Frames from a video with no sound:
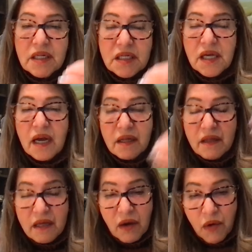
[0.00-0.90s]
decided
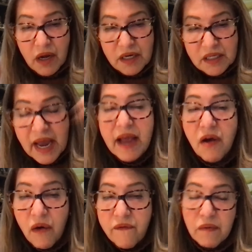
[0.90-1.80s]
that they were going to take
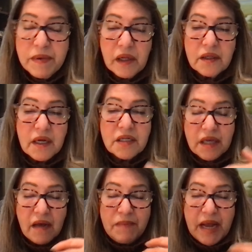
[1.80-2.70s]
over buildings.
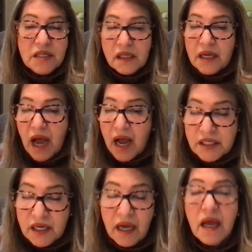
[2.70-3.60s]
And basically I
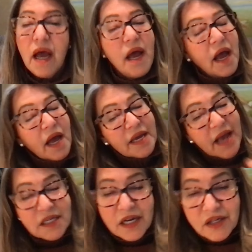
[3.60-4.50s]
say,
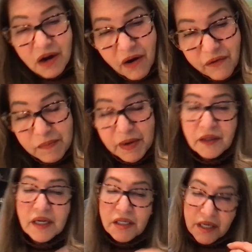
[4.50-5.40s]
yes, I took over
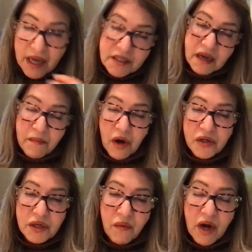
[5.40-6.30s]
buildings. Yes, I
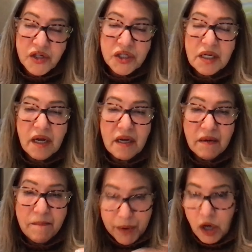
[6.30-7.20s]
marched on Washington. I
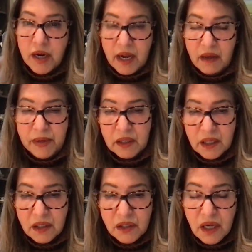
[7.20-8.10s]
didn't burn any
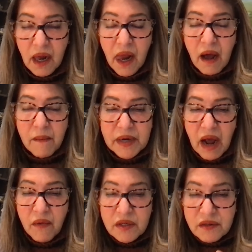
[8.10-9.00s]
buildings. But
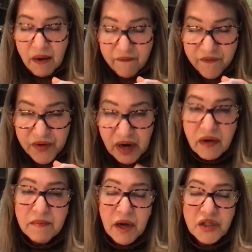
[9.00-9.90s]
I was
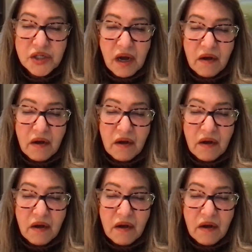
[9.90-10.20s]
very much